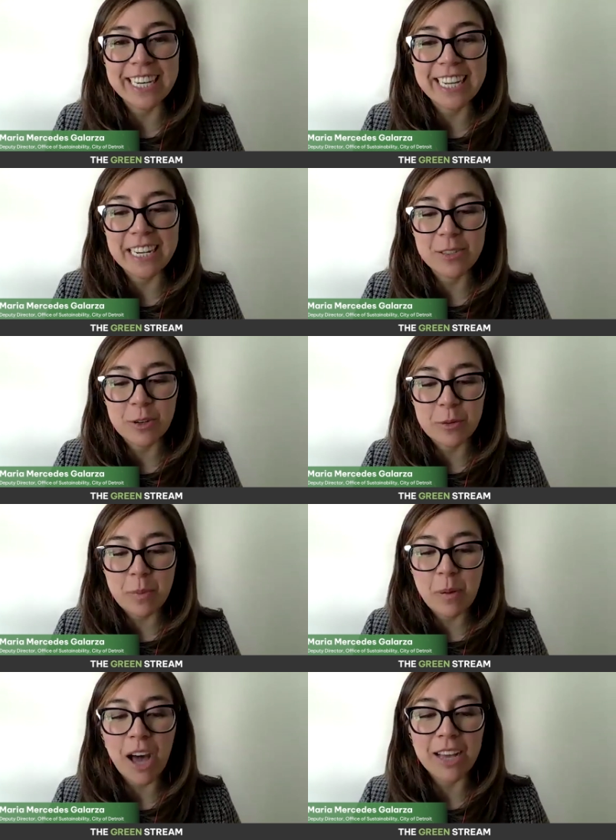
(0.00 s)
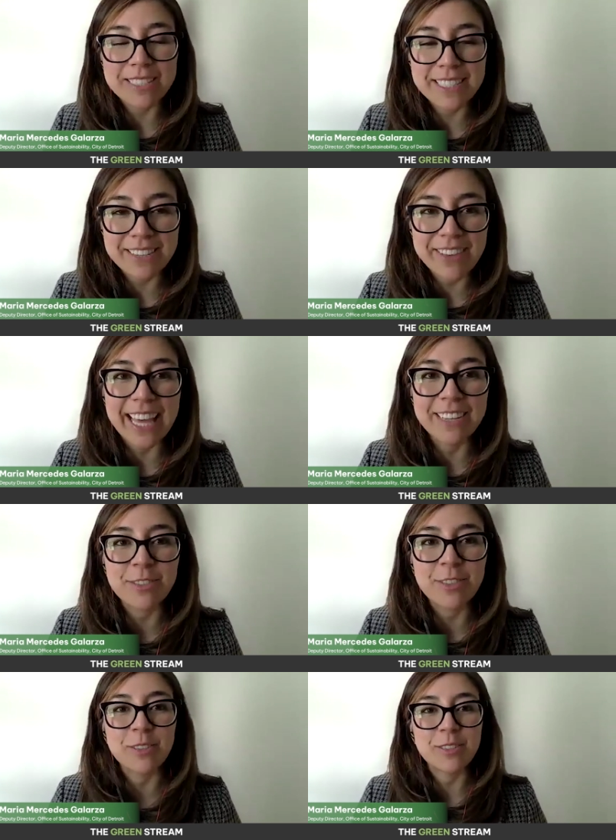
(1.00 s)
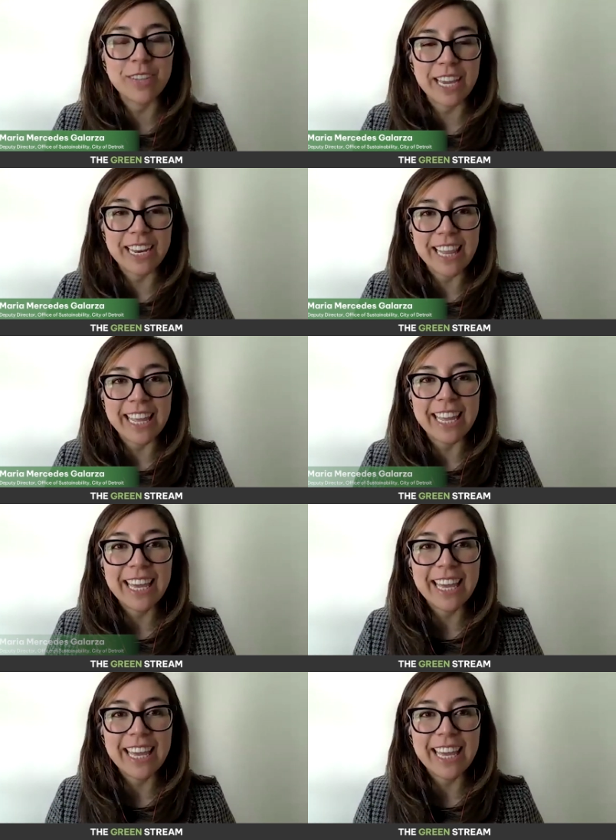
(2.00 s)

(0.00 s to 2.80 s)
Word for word: and sort of positive attitude to kind of like